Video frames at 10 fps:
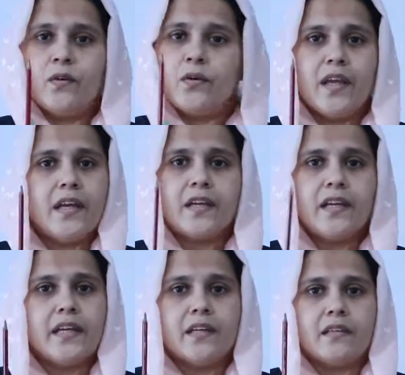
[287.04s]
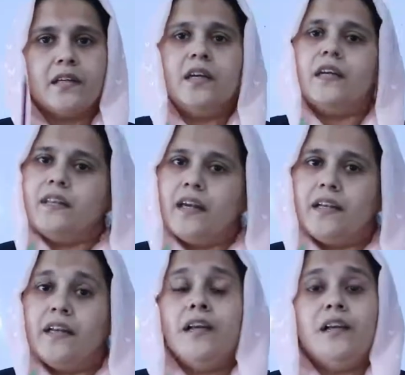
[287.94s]
Okay, clear.
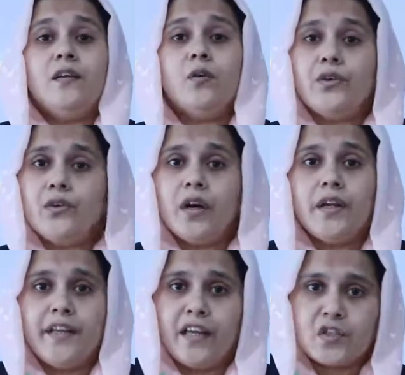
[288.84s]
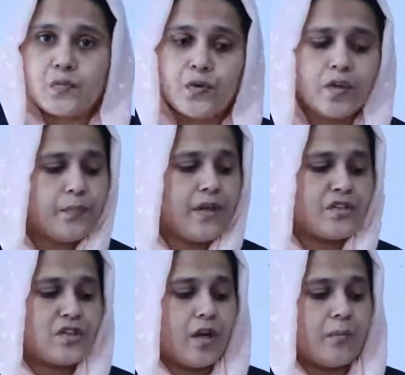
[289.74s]
Then look your textbook
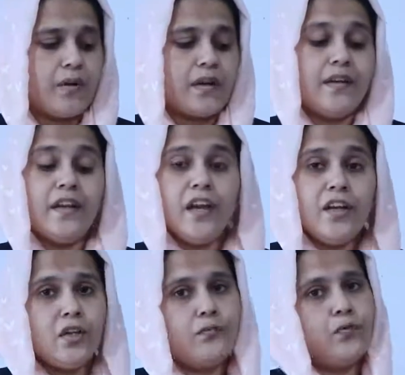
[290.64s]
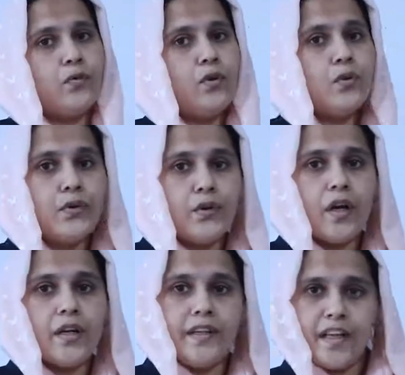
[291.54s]
page number 94. Look
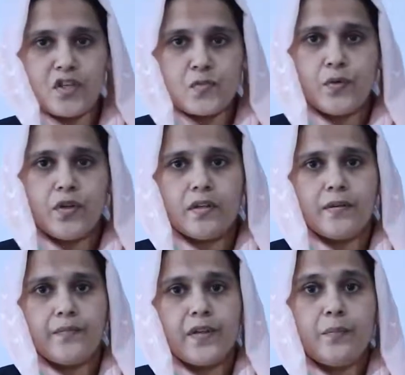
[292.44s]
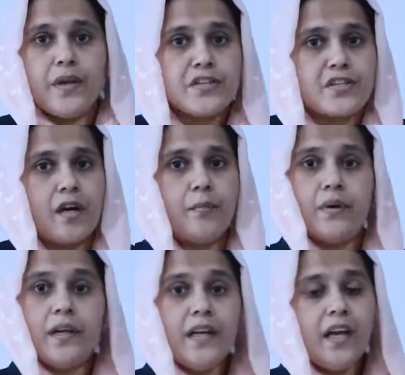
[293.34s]
your textbook page
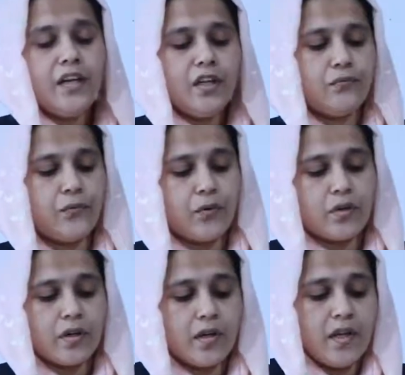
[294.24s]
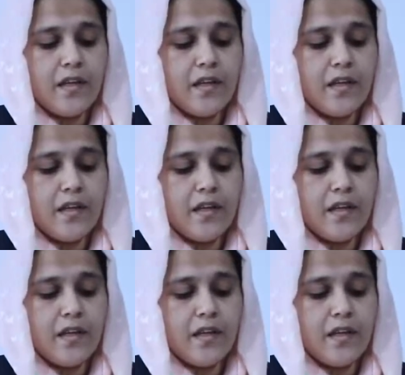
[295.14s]
number 94.